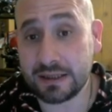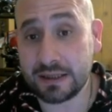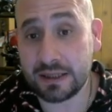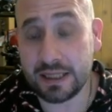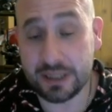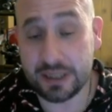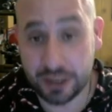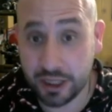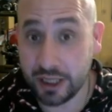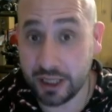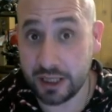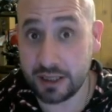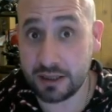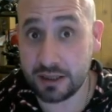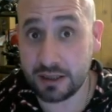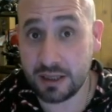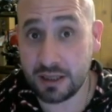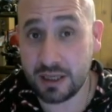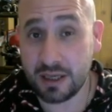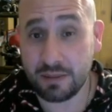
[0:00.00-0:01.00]
He's good,
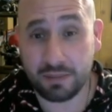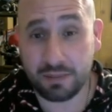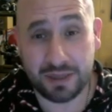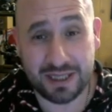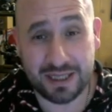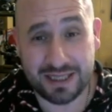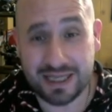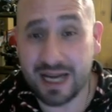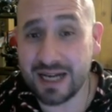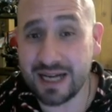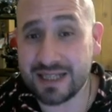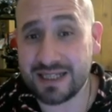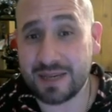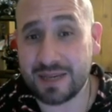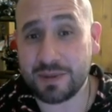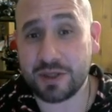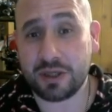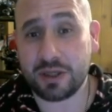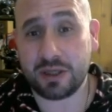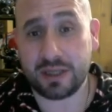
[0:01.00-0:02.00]
but he's not
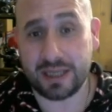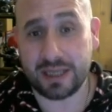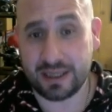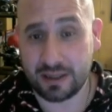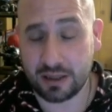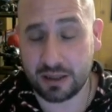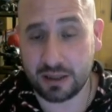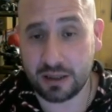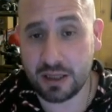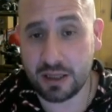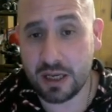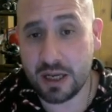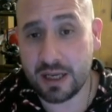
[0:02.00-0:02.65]
exceptional either.